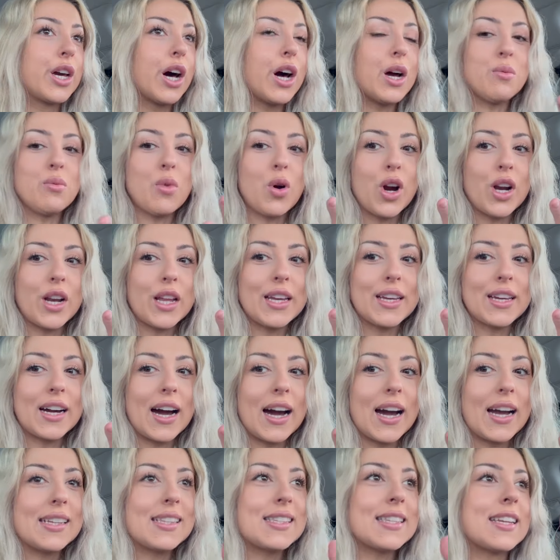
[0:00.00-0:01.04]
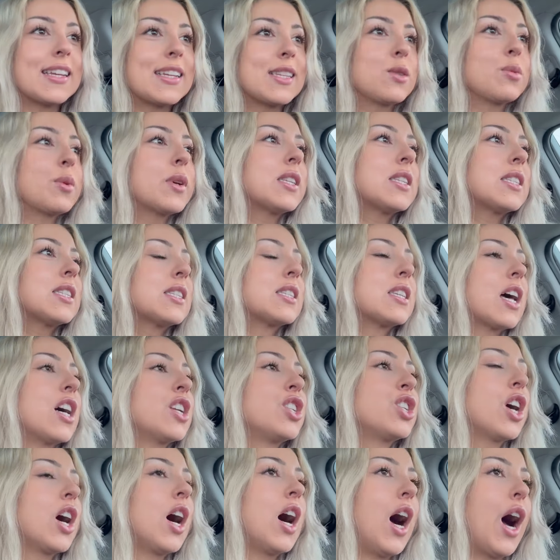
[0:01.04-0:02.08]
Good morning, guys. It has been
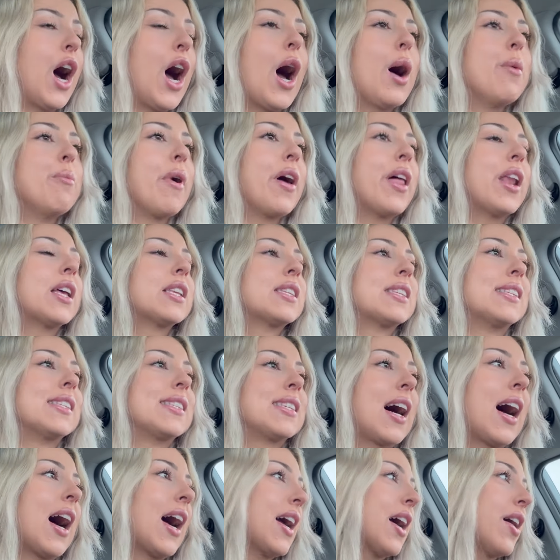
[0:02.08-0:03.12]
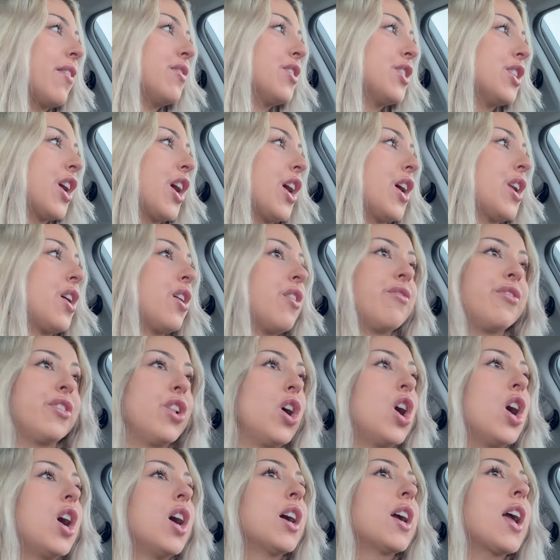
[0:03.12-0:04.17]
such a hot minute since I have done a
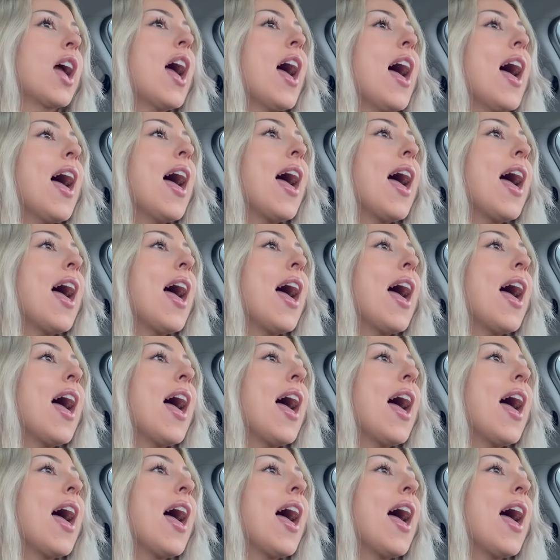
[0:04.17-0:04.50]
vlog,